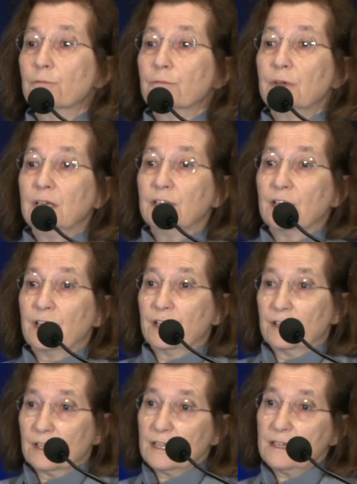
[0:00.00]
in the
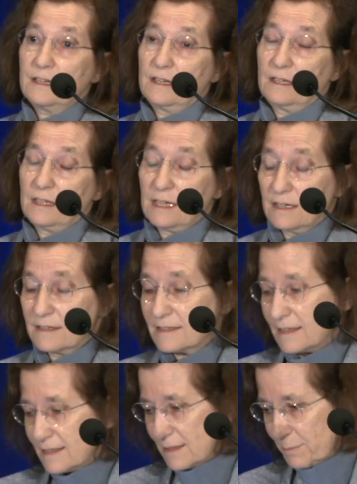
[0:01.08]
early years.
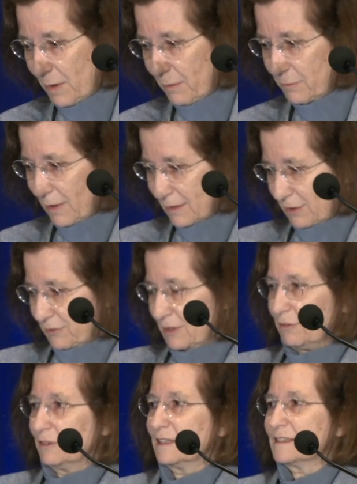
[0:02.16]
This is probably one of the
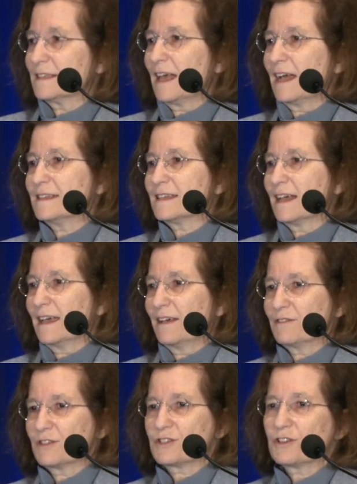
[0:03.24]
oldest slides I
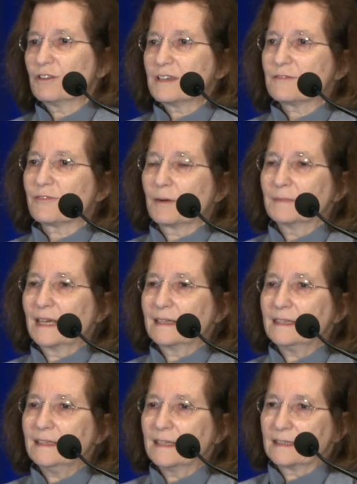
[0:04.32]
ever show. It's from
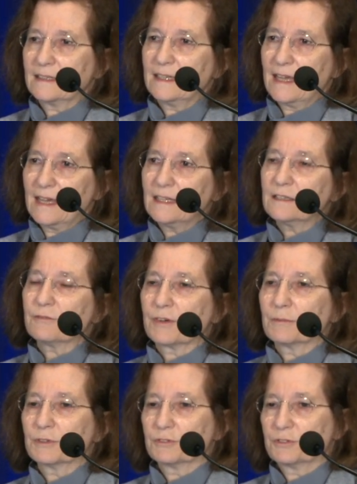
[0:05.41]
1998
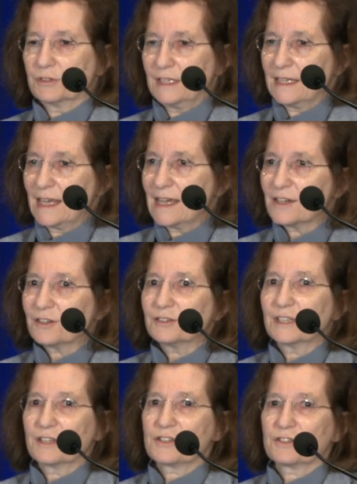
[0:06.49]
from Dr. Diguero
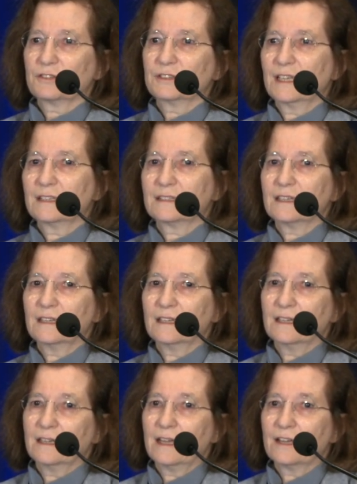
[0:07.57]
that showed that
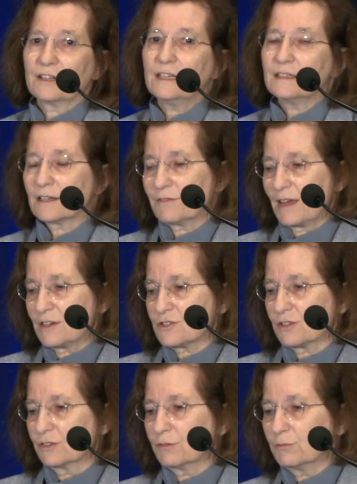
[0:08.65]
early
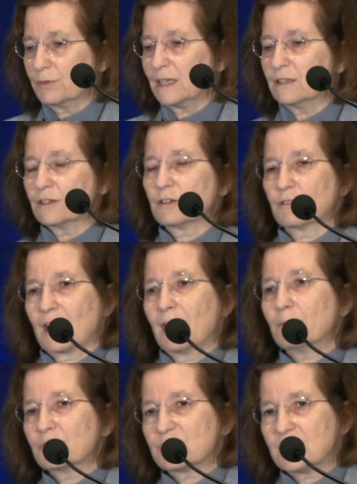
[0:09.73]
intervention with
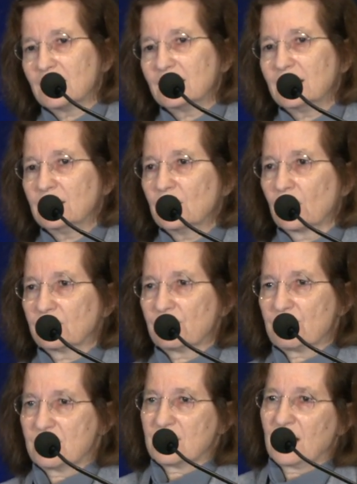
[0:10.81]
chlorambucil did not
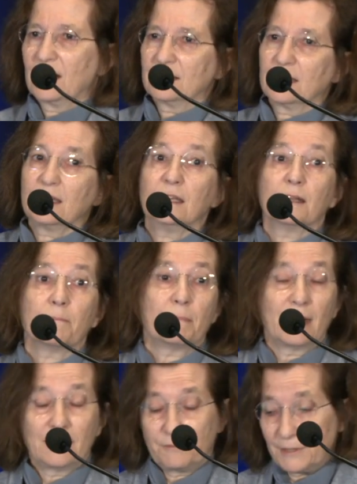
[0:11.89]
result in a
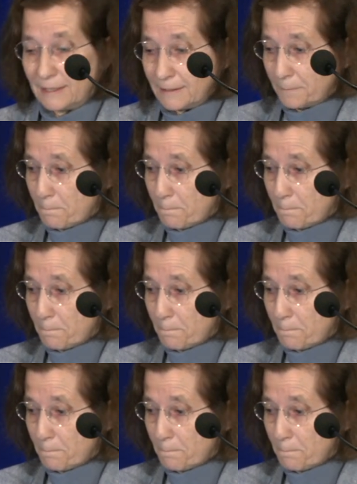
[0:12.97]
benefit.